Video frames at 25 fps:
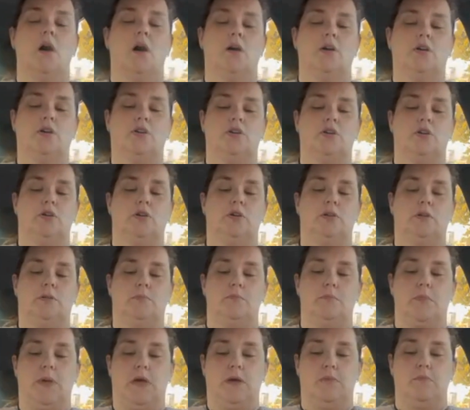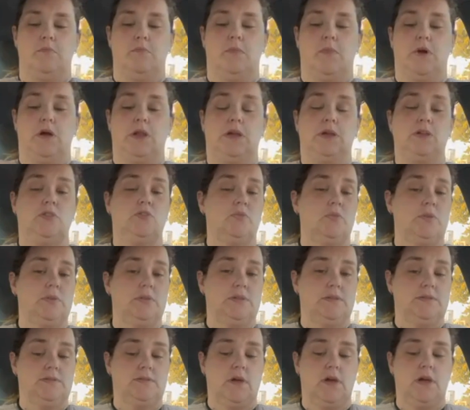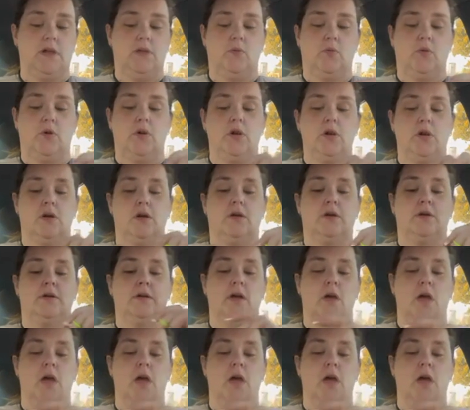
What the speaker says: could make money doing design work